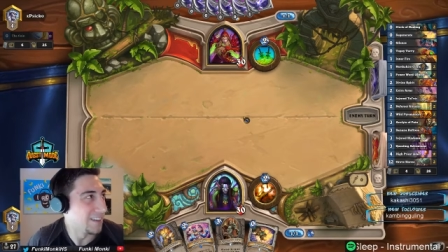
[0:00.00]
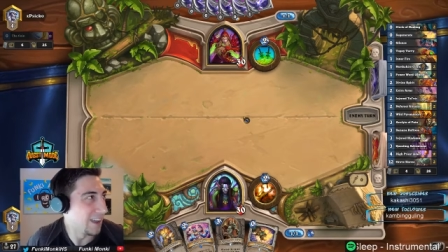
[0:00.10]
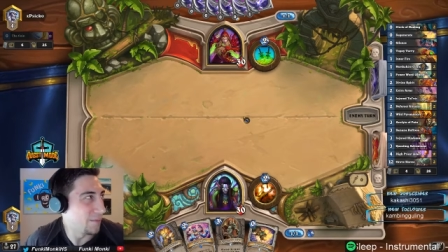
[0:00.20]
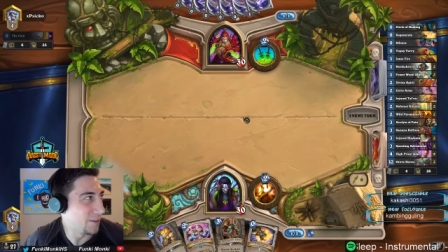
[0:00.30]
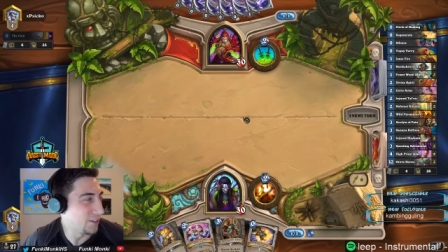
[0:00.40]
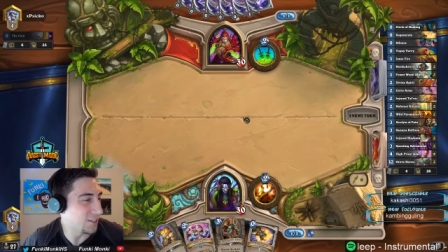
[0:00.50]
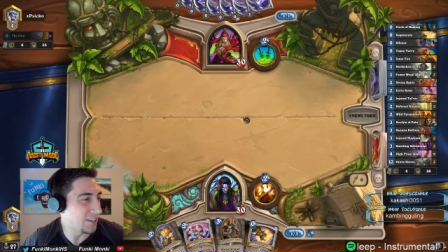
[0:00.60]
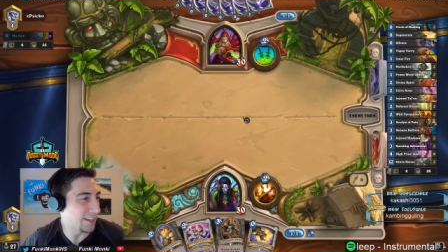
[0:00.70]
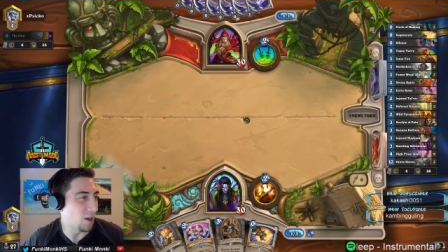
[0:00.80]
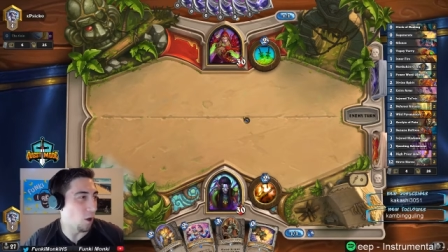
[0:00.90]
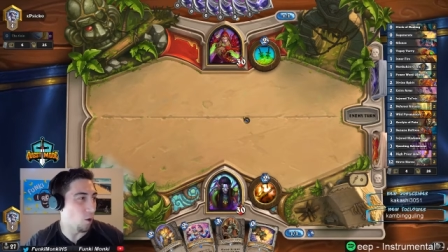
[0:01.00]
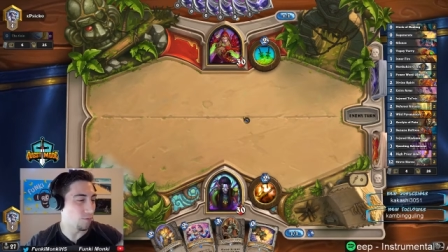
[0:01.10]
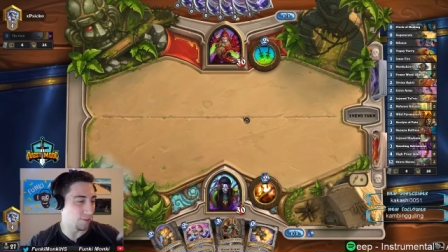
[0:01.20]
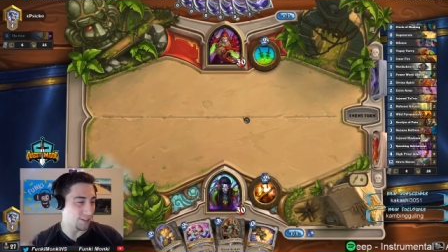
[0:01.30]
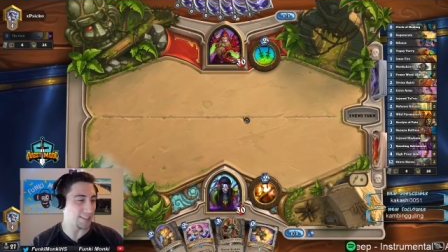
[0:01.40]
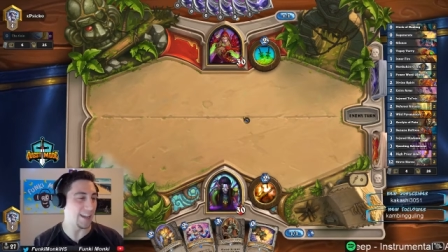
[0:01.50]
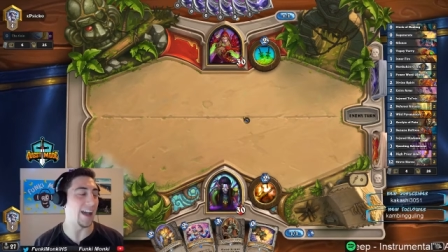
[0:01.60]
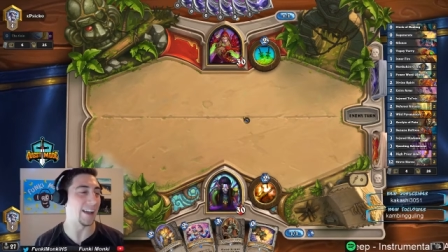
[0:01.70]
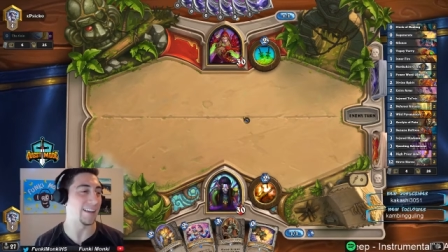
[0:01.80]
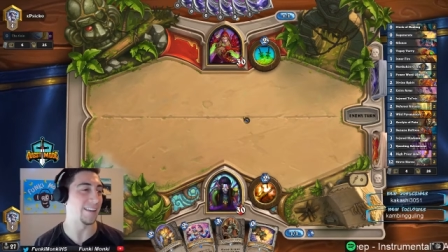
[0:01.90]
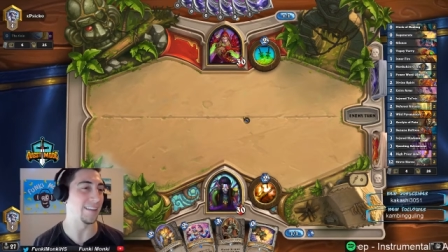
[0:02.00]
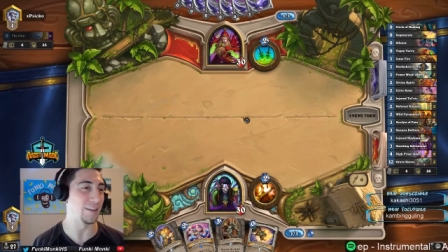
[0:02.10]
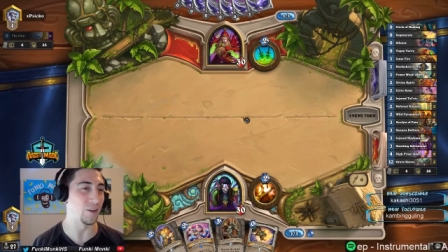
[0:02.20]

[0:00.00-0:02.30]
I mean, you'll just like overstock and then you